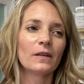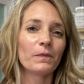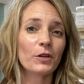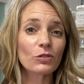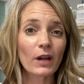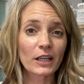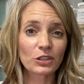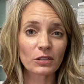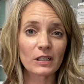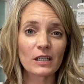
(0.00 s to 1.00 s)
Those are
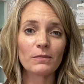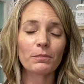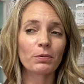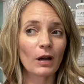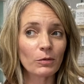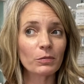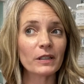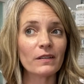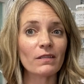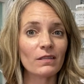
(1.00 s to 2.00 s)
actually
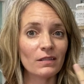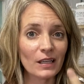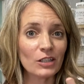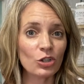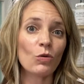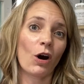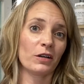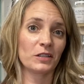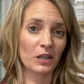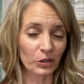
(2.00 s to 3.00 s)
probably the two
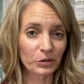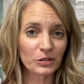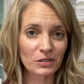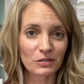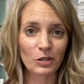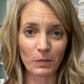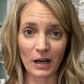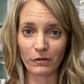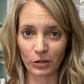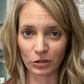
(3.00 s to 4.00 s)
hardest colors to
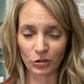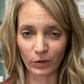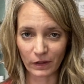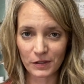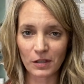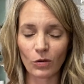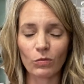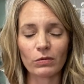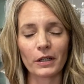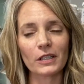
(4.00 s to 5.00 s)
paint furniture with. So
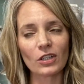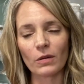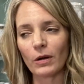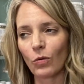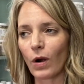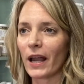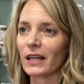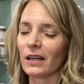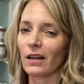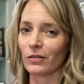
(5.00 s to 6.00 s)
we're going to talk about
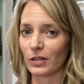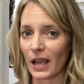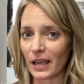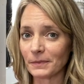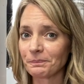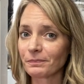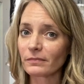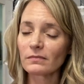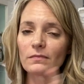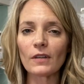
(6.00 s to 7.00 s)
white another day.
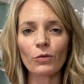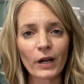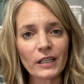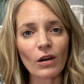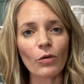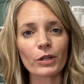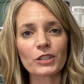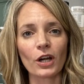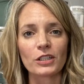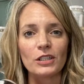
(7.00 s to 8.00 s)
Right now, I want
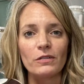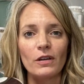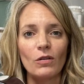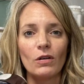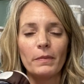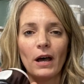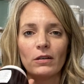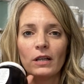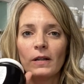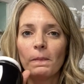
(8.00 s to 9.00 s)
to talk to you though
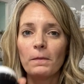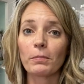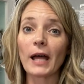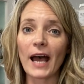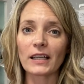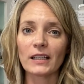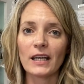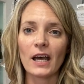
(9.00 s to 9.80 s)
about black.